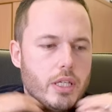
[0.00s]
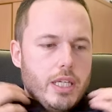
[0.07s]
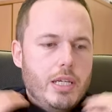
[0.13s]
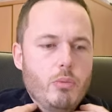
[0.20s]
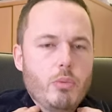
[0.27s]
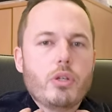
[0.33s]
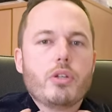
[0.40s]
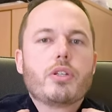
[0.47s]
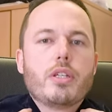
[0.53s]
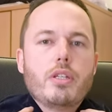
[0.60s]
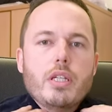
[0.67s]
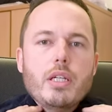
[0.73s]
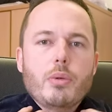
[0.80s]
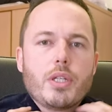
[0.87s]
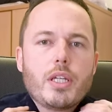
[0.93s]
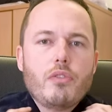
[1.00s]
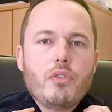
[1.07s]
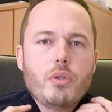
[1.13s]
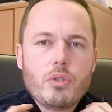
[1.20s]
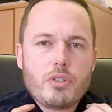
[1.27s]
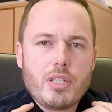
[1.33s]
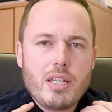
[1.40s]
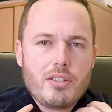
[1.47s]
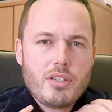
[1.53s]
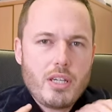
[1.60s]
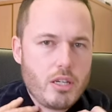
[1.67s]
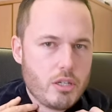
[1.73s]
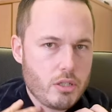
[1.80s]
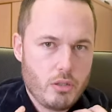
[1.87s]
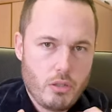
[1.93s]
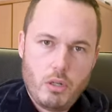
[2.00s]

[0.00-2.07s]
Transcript: it would, it would give you a sensation